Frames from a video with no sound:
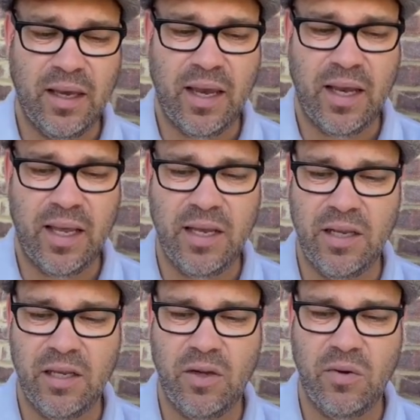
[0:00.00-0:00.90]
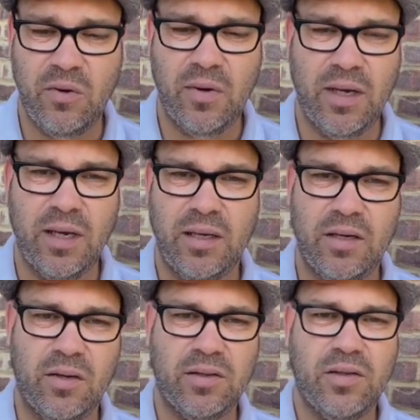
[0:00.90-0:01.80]
and then you you
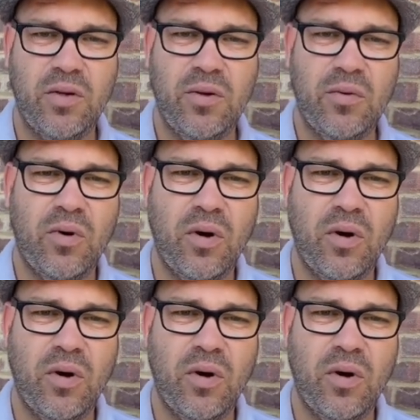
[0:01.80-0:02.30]
got two little